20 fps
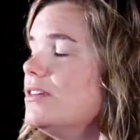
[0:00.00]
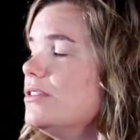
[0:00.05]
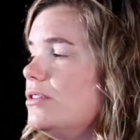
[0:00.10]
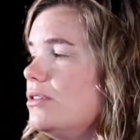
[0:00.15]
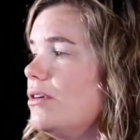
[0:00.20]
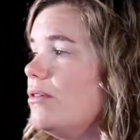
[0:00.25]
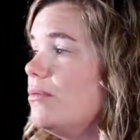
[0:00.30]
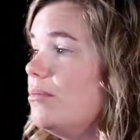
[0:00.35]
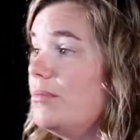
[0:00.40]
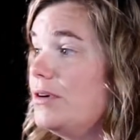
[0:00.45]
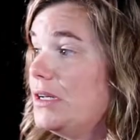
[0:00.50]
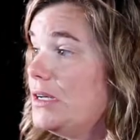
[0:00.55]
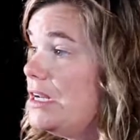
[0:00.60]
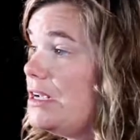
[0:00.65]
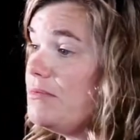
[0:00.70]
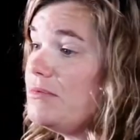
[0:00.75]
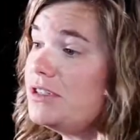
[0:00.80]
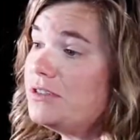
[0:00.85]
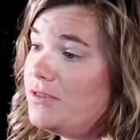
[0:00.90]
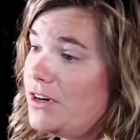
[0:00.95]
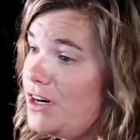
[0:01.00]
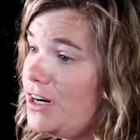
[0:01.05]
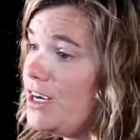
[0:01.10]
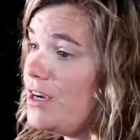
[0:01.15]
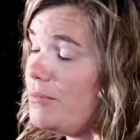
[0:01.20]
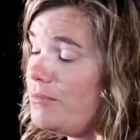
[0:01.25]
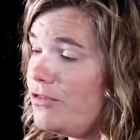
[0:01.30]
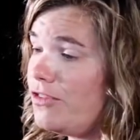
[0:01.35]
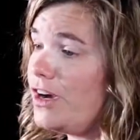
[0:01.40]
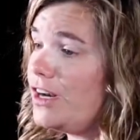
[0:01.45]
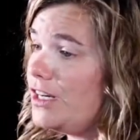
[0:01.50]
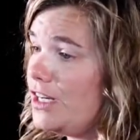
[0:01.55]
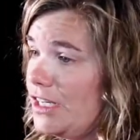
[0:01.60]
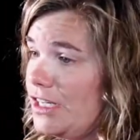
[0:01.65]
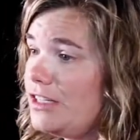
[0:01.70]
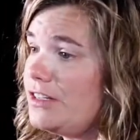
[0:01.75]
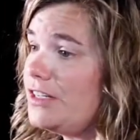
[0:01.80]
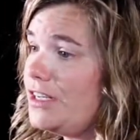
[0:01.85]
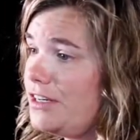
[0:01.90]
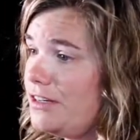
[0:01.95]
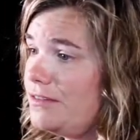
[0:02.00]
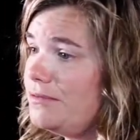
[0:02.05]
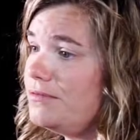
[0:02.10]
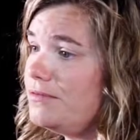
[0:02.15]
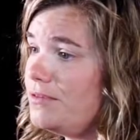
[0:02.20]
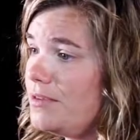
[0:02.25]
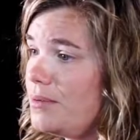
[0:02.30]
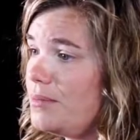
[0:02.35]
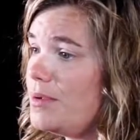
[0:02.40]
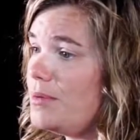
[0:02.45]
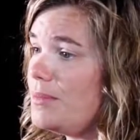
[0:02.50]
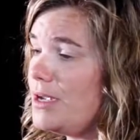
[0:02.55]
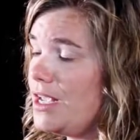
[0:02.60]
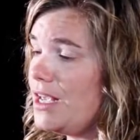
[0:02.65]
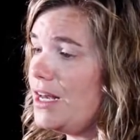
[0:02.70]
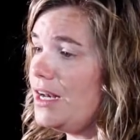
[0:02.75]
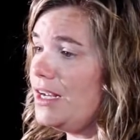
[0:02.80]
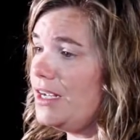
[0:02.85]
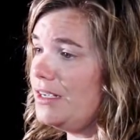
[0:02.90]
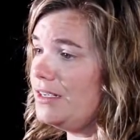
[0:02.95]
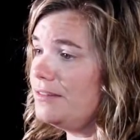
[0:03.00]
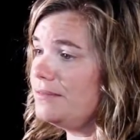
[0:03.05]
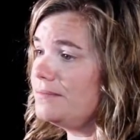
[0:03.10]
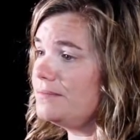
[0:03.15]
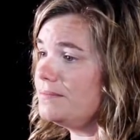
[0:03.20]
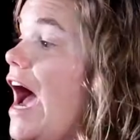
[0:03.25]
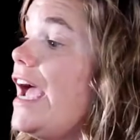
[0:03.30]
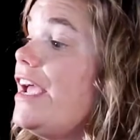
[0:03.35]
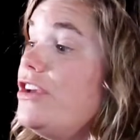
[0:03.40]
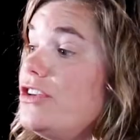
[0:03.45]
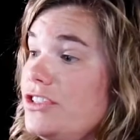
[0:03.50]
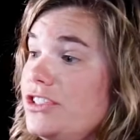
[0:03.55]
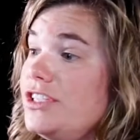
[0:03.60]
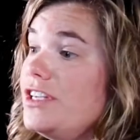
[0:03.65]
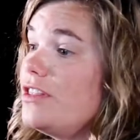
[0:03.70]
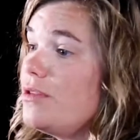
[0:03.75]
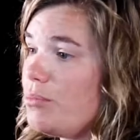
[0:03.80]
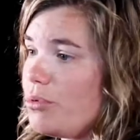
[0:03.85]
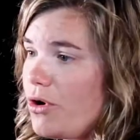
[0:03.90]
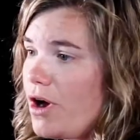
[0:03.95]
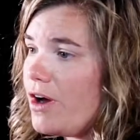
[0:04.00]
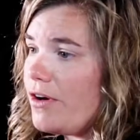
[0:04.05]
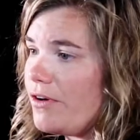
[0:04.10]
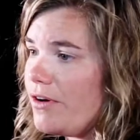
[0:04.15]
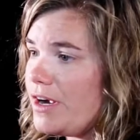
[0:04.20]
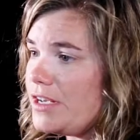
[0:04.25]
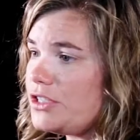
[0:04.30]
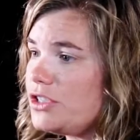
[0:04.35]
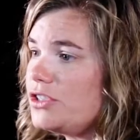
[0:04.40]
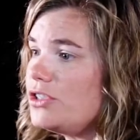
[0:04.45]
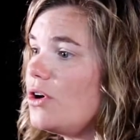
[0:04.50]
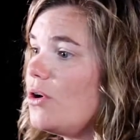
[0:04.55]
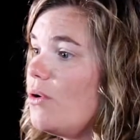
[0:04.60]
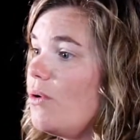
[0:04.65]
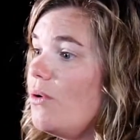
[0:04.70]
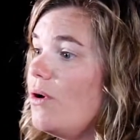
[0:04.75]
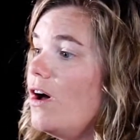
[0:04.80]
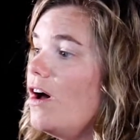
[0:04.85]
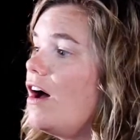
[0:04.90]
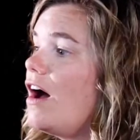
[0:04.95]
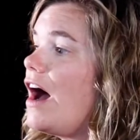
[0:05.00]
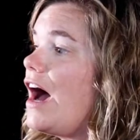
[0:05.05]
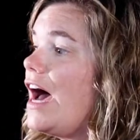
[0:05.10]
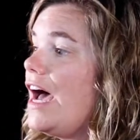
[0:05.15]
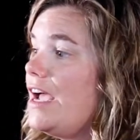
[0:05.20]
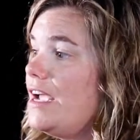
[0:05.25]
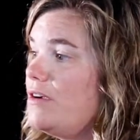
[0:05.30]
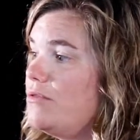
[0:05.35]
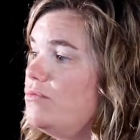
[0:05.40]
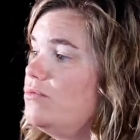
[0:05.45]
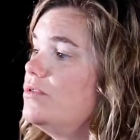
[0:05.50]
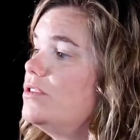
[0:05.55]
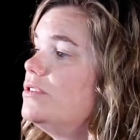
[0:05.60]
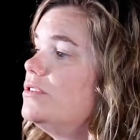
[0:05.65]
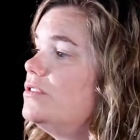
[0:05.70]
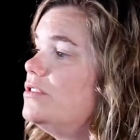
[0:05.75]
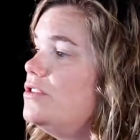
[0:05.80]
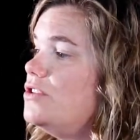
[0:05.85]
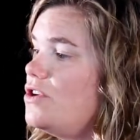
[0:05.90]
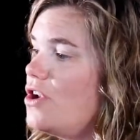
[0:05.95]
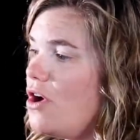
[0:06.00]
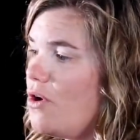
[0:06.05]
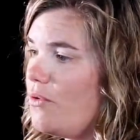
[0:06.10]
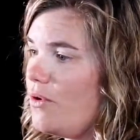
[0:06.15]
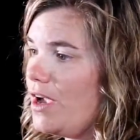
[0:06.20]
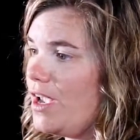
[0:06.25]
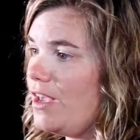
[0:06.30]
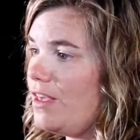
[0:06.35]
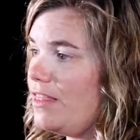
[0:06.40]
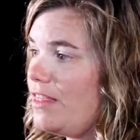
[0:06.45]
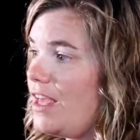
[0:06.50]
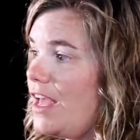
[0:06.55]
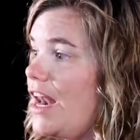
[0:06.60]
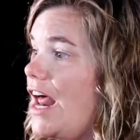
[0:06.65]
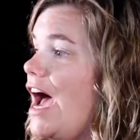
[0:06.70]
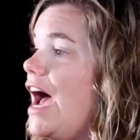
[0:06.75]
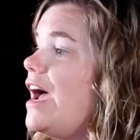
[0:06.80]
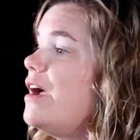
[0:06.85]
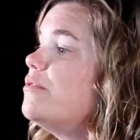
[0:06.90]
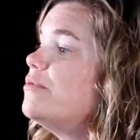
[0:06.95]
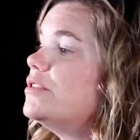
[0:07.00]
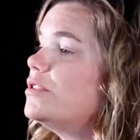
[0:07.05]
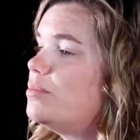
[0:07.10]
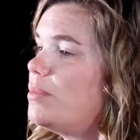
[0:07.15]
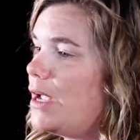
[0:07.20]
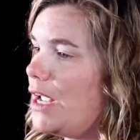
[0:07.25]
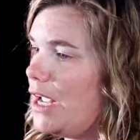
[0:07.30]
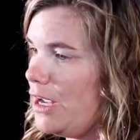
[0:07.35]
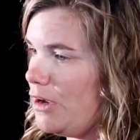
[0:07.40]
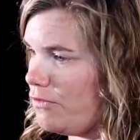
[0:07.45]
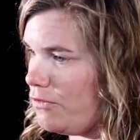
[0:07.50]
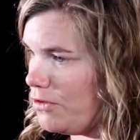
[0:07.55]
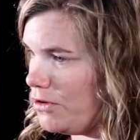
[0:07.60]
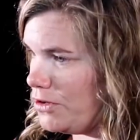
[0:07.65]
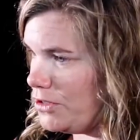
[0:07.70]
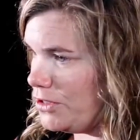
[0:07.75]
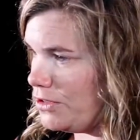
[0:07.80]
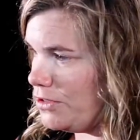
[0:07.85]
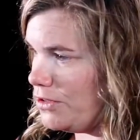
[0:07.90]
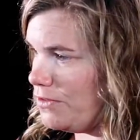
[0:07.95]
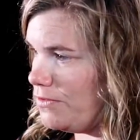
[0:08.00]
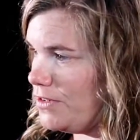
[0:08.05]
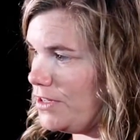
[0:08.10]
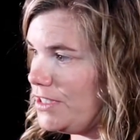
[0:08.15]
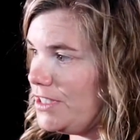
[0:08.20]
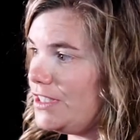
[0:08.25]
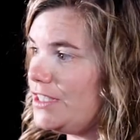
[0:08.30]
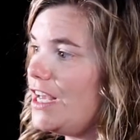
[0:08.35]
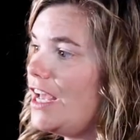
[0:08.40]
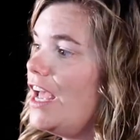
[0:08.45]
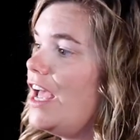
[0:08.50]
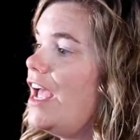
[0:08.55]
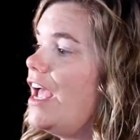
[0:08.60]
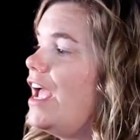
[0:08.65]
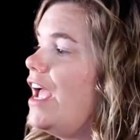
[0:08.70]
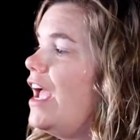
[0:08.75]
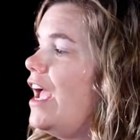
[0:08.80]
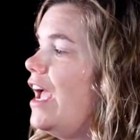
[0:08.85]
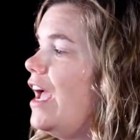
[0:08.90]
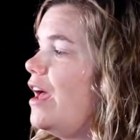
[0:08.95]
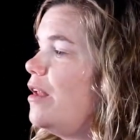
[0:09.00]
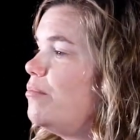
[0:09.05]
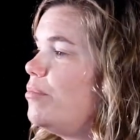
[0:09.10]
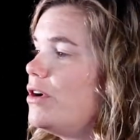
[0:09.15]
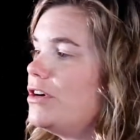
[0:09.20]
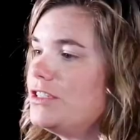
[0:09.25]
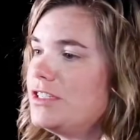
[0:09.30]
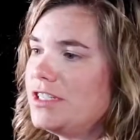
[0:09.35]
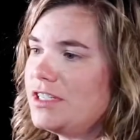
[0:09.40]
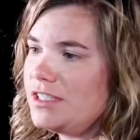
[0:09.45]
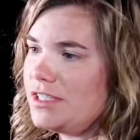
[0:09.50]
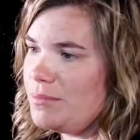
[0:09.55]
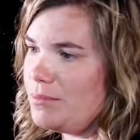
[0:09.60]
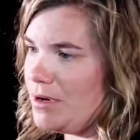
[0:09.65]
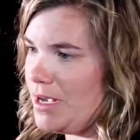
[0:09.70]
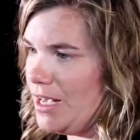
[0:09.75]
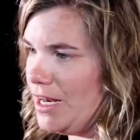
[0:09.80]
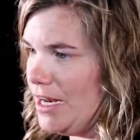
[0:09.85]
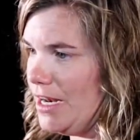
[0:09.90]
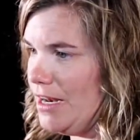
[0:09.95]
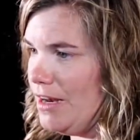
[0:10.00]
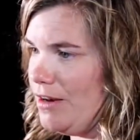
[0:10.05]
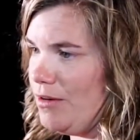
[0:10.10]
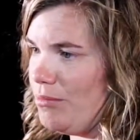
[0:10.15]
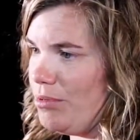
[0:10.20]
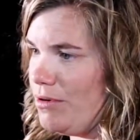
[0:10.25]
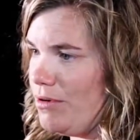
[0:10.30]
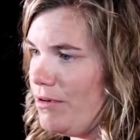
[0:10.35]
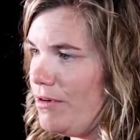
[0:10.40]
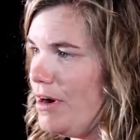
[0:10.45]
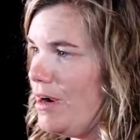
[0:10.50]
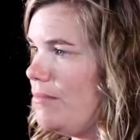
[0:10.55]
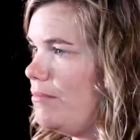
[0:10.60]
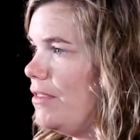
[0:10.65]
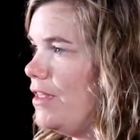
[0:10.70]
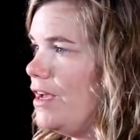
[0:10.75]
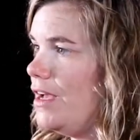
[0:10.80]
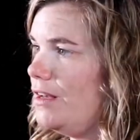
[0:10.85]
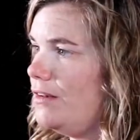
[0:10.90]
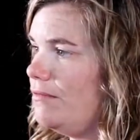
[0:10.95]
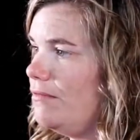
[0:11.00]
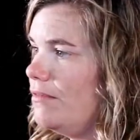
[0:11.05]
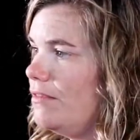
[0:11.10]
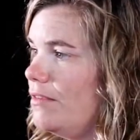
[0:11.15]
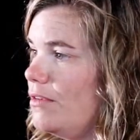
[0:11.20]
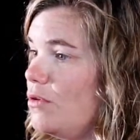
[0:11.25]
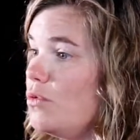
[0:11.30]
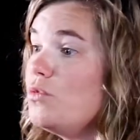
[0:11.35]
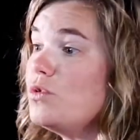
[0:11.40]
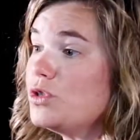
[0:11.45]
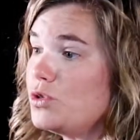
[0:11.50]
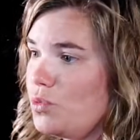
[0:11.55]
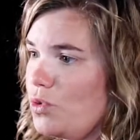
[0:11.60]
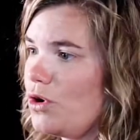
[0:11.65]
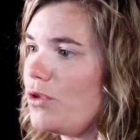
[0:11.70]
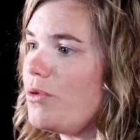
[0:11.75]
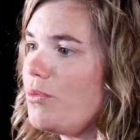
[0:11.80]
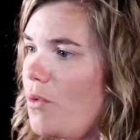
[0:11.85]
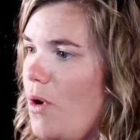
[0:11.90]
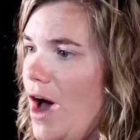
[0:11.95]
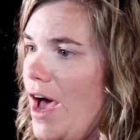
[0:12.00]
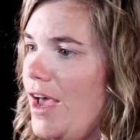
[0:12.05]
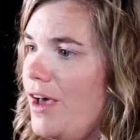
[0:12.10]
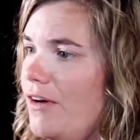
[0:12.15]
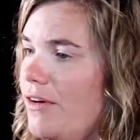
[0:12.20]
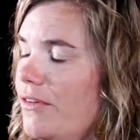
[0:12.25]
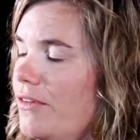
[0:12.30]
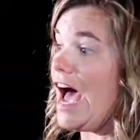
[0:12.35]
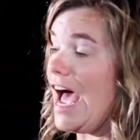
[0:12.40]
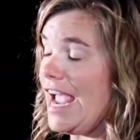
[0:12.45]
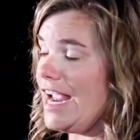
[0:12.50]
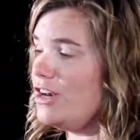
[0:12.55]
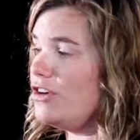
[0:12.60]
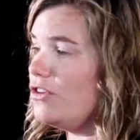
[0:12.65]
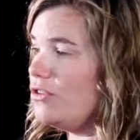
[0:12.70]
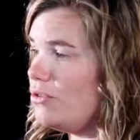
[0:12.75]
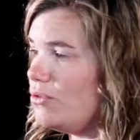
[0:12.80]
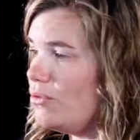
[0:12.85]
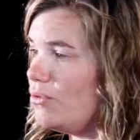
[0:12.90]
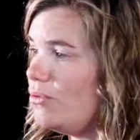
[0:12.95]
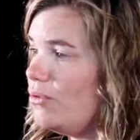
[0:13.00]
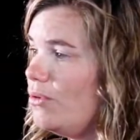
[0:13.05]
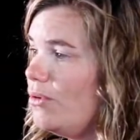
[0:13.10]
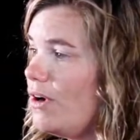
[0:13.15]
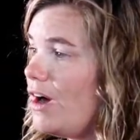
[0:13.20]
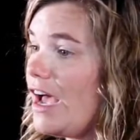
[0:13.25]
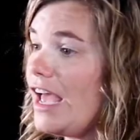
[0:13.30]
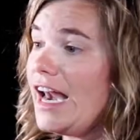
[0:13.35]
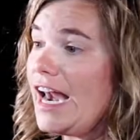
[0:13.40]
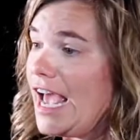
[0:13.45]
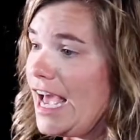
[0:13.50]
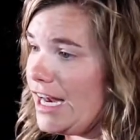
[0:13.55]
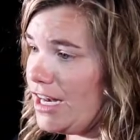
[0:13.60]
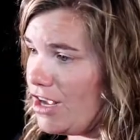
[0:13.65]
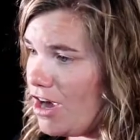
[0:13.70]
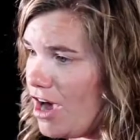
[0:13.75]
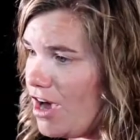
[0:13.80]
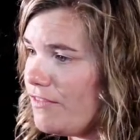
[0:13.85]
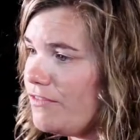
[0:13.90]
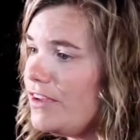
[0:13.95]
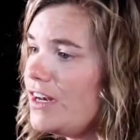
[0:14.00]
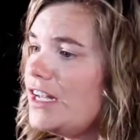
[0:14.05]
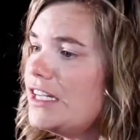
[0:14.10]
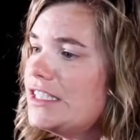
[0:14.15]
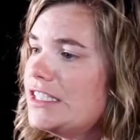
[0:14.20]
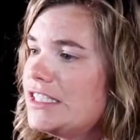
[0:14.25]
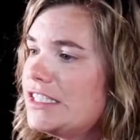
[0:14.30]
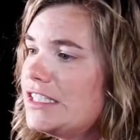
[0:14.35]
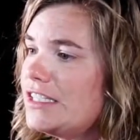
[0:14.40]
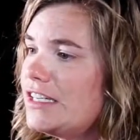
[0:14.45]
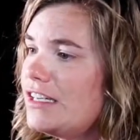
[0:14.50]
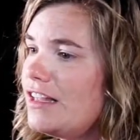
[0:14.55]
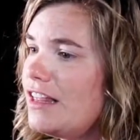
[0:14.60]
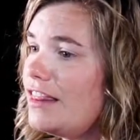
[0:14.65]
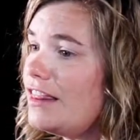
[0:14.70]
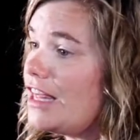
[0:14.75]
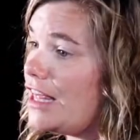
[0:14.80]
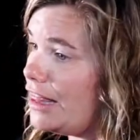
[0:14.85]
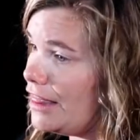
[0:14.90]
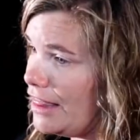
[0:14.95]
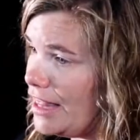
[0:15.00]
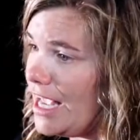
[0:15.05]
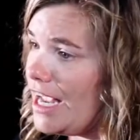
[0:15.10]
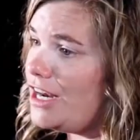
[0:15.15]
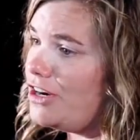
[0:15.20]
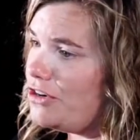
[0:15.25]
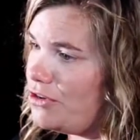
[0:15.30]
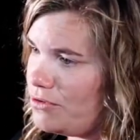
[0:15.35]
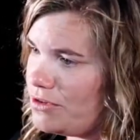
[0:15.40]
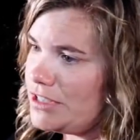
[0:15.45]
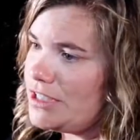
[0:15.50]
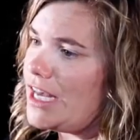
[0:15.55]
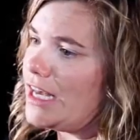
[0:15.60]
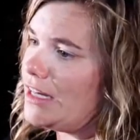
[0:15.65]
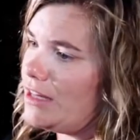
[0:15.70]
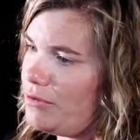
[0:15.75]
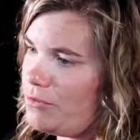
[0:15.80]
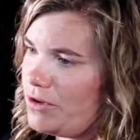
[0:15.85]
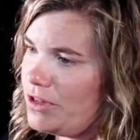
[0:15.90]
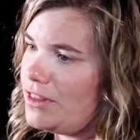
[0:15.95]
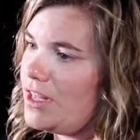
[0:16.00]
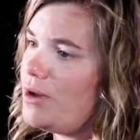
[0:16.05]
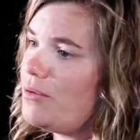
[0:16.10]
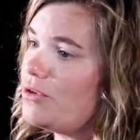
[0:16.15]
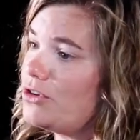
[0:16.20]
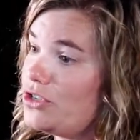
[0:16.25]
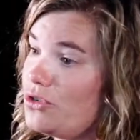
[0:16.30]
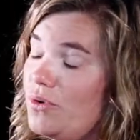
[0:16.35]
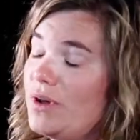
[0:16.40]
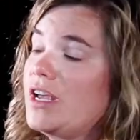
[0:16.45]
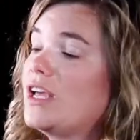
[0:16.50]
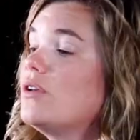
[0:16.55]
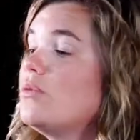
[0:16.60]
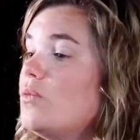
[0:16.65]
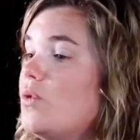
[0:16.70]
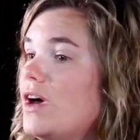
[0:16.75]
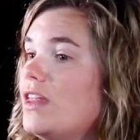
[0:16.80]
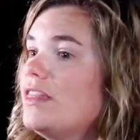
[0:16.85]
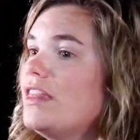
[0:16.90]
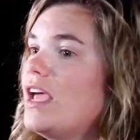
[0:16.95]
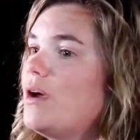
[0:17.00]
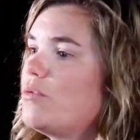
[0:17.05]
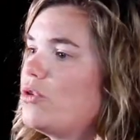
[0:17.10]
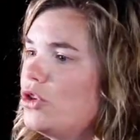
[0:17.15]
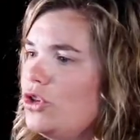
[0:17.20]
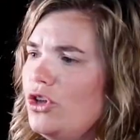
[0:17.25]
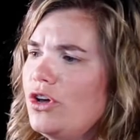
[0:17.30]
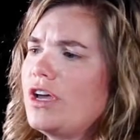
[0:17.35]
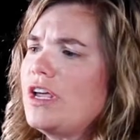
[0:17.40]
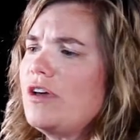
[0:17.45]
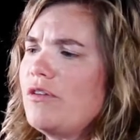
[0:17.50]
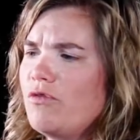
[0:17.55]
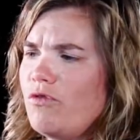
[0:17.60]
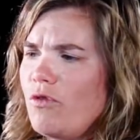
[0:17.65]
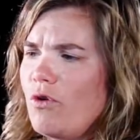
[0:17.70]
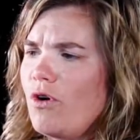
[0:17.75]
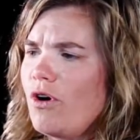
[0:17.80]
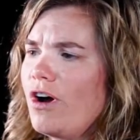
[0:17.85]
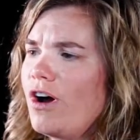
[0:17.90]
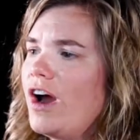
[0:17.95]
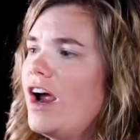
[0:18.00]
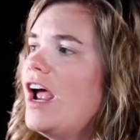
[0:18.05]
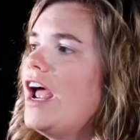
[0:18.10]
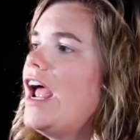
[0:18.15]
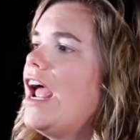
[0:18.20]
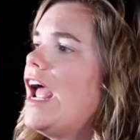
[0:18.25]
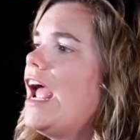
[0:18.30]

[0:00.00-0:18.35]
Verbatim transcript: So, but it was very upfront and clear from the beginning. I could see the progress. So I was knowing that I was paying for a service and participating in a program that was worthwhile. I knew and had confidence that they knew exactly what they were doing and what they were looking for